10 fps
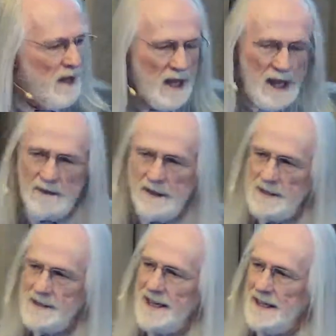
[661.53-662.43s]
and they
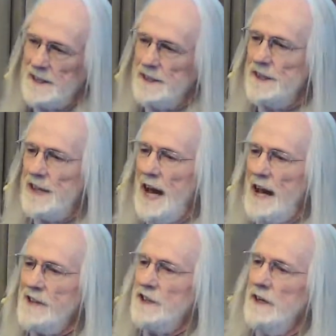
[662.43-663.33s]
set it the
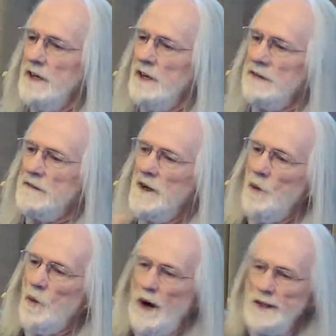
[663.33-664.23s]
task of
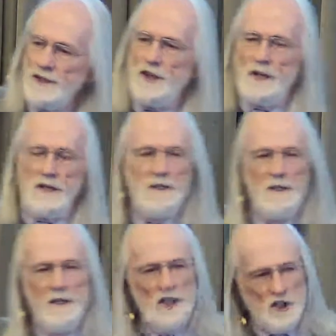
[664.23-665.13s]
watching
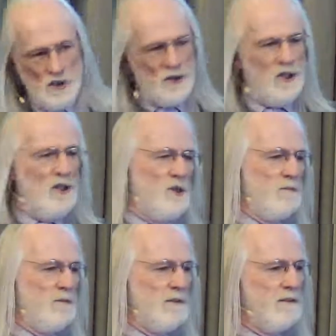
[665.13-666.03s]
YouTube
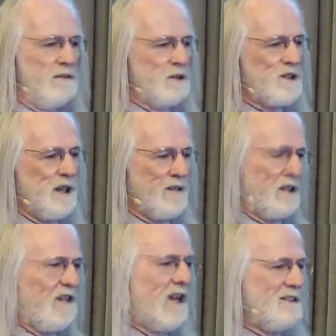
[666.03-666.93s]
for 7
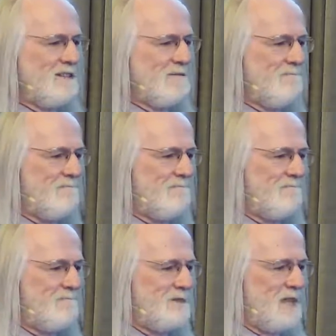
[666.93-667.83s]
days.
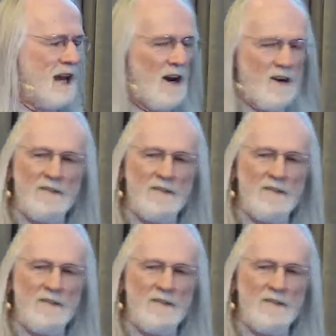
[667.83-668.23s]
Now,